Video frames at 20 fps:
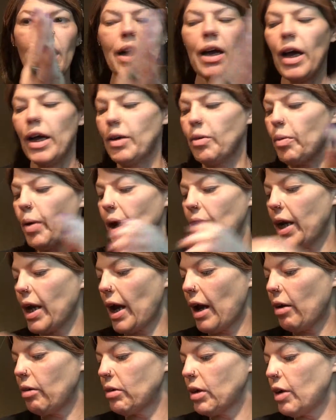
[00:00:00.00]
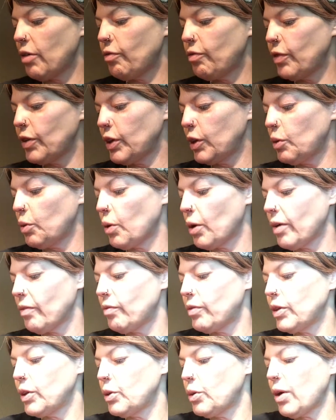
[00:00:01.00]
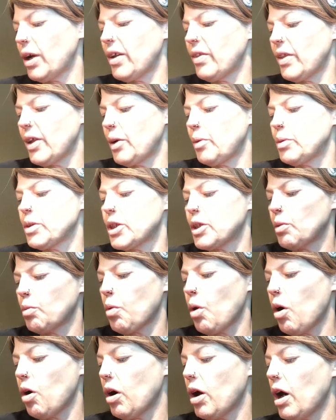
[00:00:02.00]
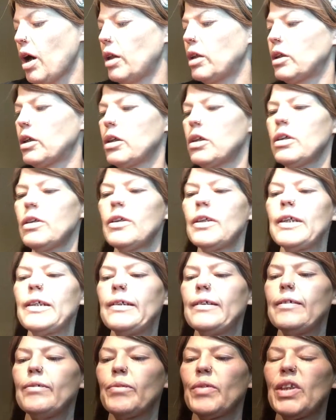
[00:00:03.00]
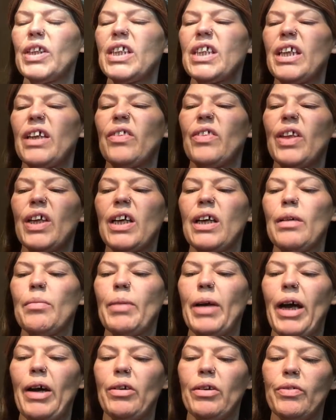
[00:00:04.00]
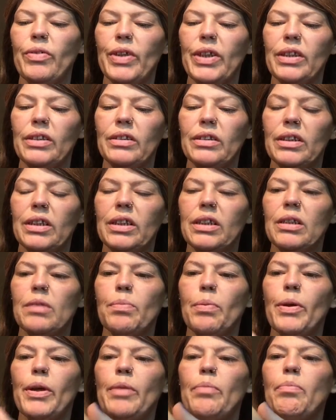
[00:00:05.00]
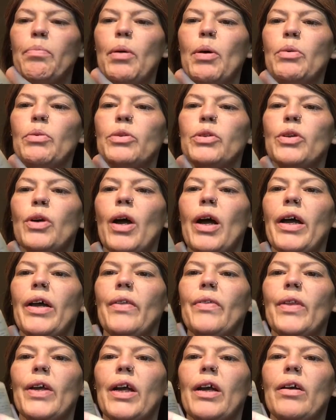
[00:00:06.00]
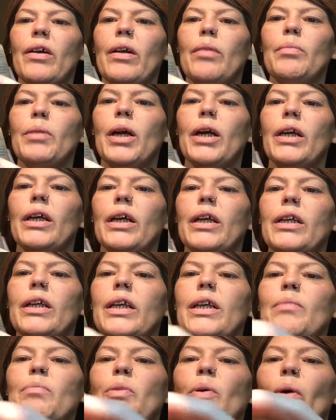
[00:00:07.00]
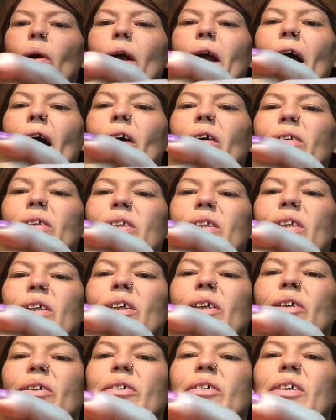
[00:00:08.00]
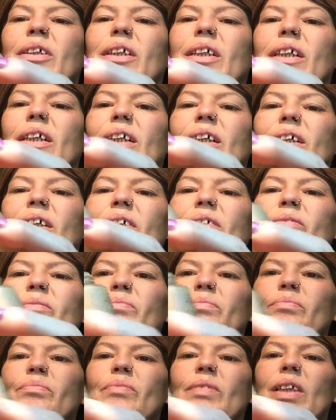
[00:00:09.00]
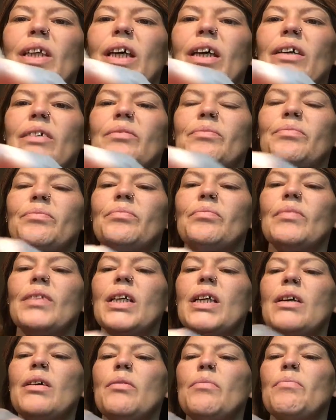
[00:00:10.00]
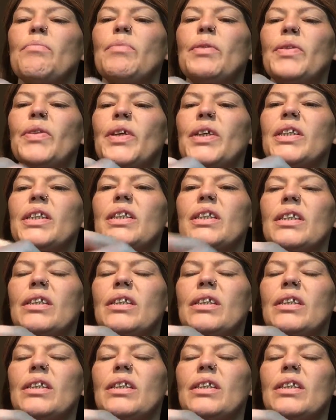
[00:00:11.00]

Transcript: I ran out of velour. Velour, I think, was the wrong color. At least I think I'm out of it. It's pretty bone dry in there, and I'm not getting any more out, so yeah. But this